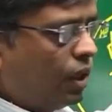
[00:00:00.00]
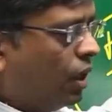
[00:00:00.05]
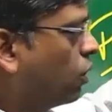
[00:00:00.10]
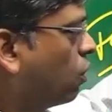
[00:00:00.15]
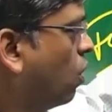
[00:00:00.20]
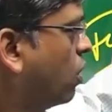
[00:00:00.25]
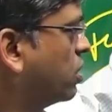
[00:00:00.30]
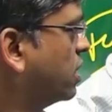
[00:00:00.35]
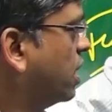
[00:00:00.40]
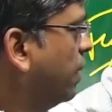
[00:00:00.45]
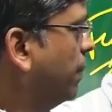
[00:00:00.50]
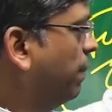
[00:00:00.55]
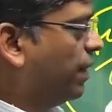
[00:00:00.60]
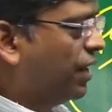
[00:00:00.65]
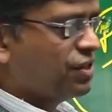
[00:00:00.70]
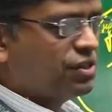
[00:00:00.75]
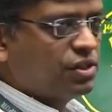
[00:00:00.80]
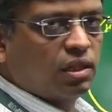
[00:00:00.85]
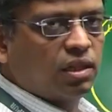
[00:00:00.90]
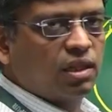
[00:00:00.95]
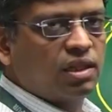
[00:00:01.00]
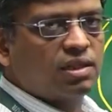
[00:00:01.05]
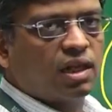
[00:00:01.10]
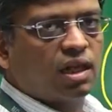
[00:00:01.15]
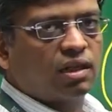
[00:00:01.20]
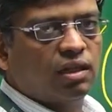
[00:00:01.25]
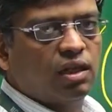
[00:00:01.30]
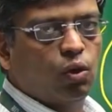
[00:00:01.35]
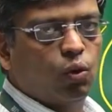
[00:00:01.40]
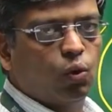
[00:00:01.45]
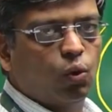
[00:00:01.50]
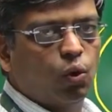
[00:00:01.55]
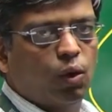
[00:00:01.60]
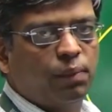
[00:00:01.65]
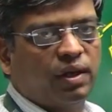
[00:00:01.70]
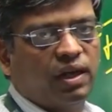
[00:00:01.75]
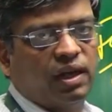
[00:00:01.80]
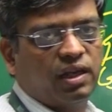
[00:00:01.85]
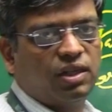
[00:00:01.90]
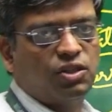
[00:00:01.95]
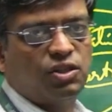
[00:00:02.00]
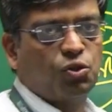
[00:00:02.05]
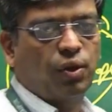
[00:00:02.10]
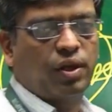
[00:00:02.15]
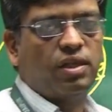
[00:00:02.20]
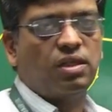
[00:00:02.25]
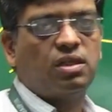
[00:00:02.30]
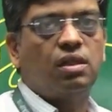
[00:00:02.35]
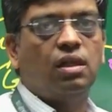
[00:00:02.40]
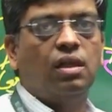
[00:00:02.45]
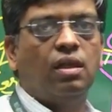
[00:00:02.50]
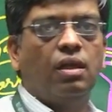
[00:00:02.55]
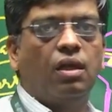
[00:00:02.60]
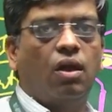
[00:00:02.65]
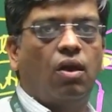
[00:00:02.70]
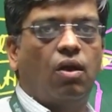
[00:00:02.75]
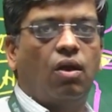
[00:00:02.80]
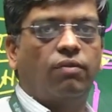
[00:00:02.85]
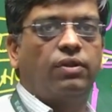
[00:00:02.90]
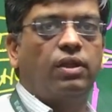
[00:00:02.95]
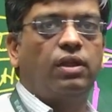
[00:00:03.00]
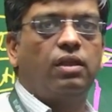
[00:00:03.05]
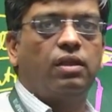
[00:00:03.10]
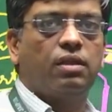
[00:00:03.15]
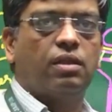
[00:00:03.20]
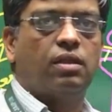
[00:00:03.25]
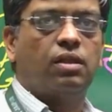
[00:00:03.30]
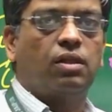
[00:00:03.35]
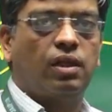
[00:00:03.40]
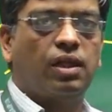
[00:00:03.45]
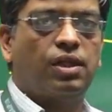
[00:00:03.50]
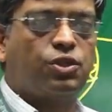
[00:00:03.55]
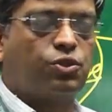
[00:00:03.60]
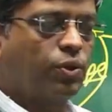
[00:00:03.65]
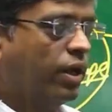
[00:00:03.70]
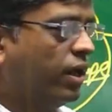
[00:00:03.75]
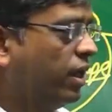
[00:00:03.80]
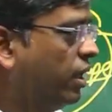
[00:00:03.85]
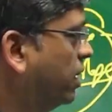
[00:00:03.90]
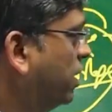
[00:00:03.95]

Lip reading: causing pressure. These are the load bearing joints of the knee joint.